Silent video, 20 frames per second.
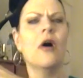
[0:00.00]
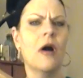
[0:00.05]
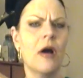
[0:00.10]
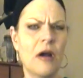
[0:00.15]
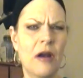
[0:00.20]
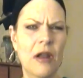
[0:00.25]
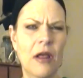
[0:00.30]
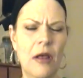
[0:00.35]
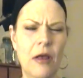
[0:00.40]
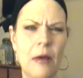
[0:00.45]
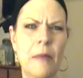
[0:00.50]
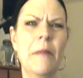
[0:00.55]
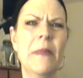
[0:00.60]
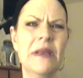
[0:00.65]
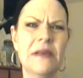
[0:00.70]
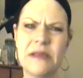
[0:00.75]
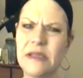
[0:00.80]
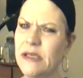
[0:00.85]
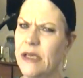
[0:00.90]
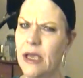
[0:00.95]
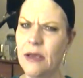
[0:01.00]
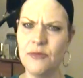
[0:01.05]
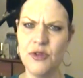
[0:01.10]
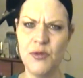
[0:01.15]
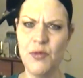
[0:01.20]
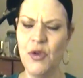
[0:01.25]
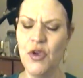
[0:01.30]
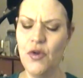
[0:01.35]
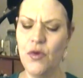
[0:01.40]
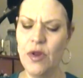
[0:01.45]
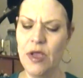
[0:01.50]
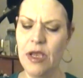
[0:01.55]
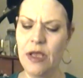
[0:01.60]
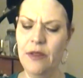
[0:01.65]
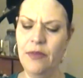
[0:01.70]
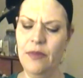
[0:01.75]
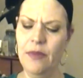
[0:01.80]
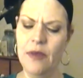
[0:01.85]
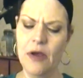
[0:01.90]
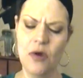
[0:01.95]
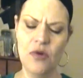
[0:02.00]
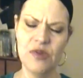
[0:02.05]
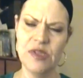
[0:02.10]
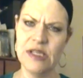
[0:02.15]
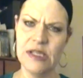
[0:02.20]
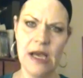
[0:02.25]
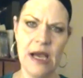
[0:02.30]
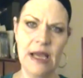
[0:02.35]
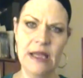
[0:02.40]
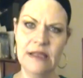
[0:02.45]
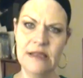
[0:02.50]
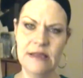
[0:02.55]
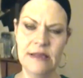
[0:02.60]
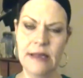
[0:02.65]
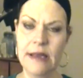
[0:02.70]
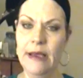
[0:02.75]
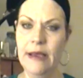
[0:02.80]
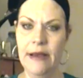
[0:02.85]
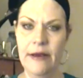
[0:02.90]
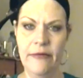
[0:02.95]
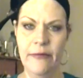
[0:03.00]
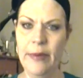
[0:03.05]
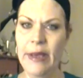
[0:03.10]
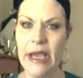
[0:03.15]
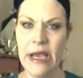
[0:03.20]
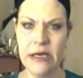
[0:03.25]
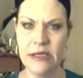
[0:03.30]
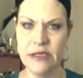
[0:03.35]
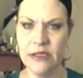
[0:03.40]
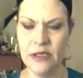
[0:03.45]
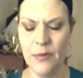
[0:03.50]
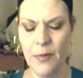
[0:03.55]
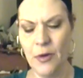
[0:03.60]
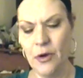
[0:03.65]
Harlem and Sam's Beauty and those sites that have pages